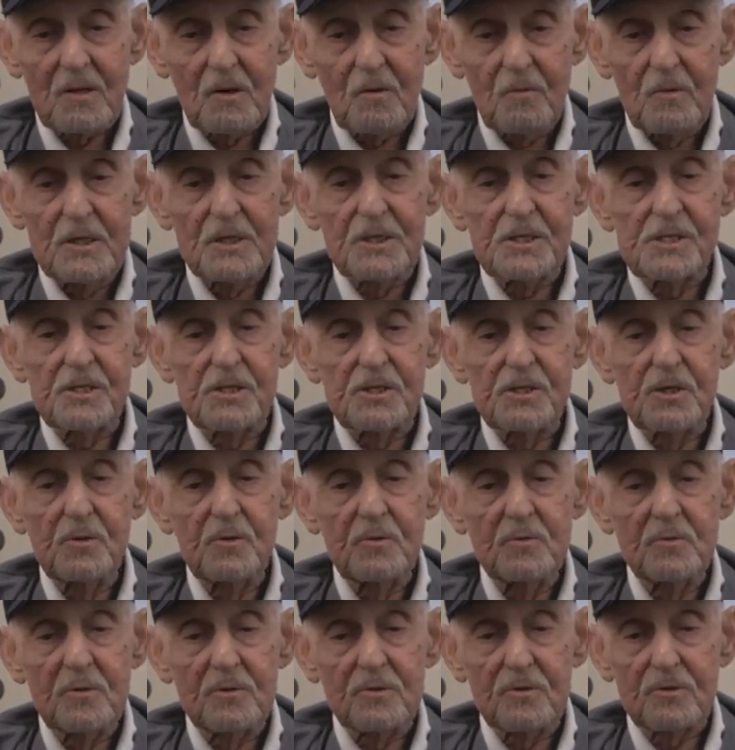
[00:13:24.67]
we used to
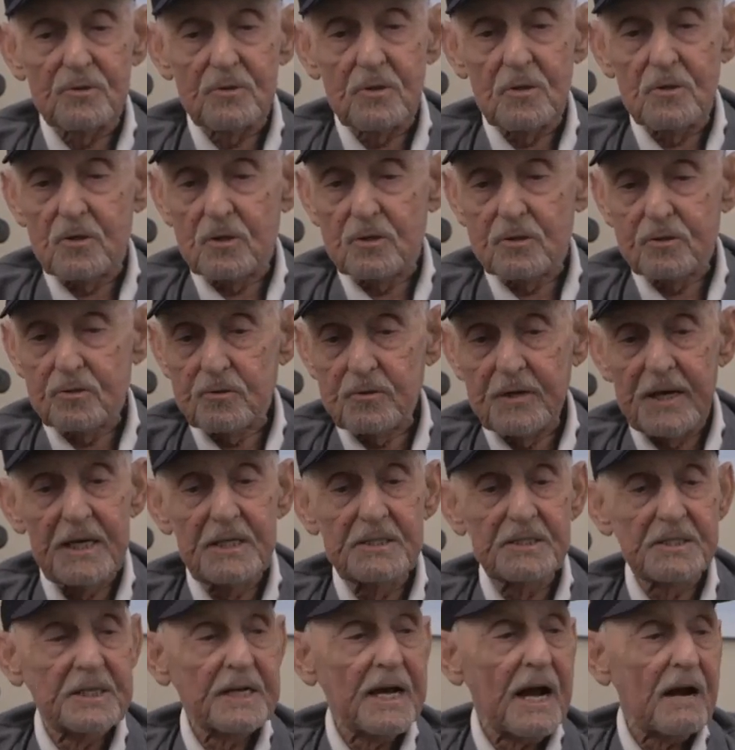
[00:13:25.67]
do
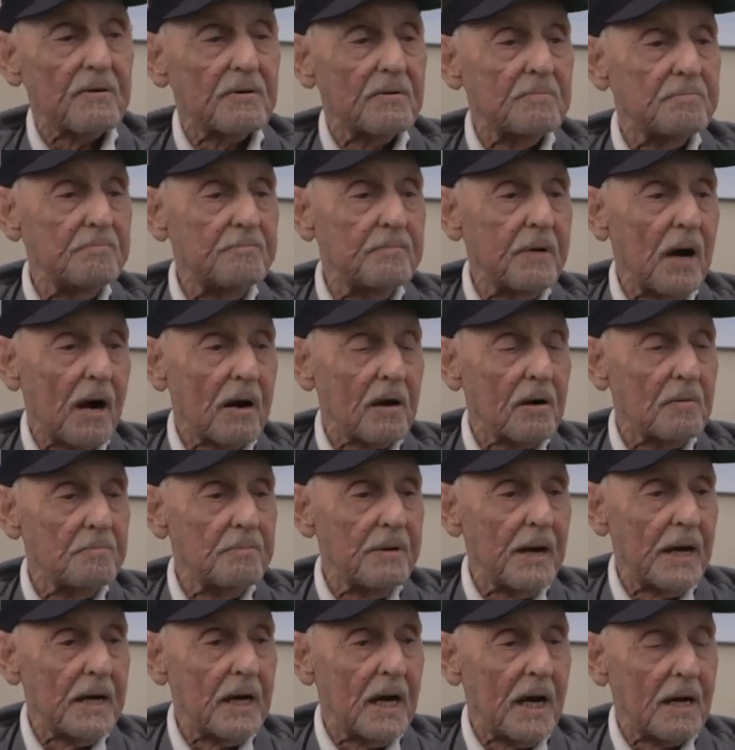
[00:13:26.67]
crazy
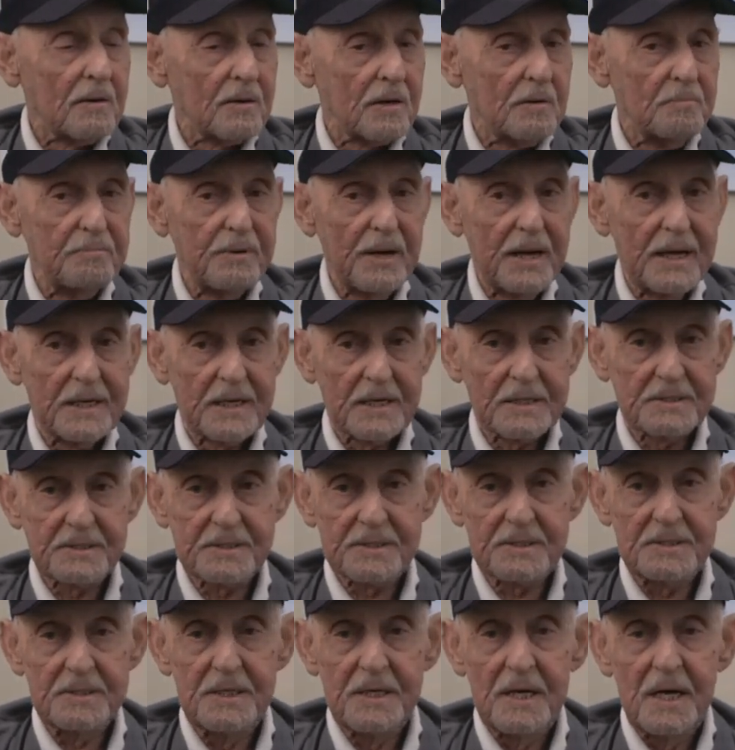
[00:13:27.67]

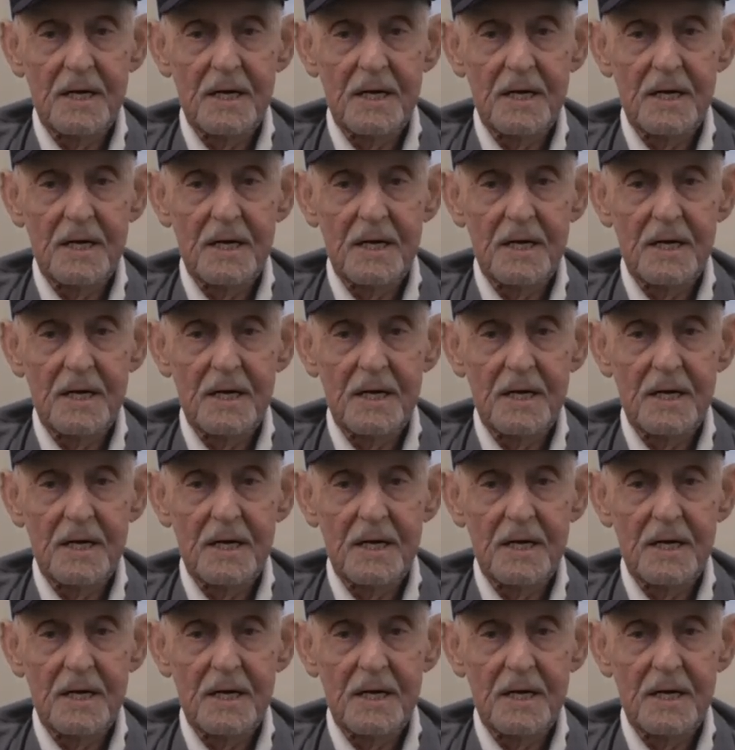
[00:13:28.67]
aerobatics,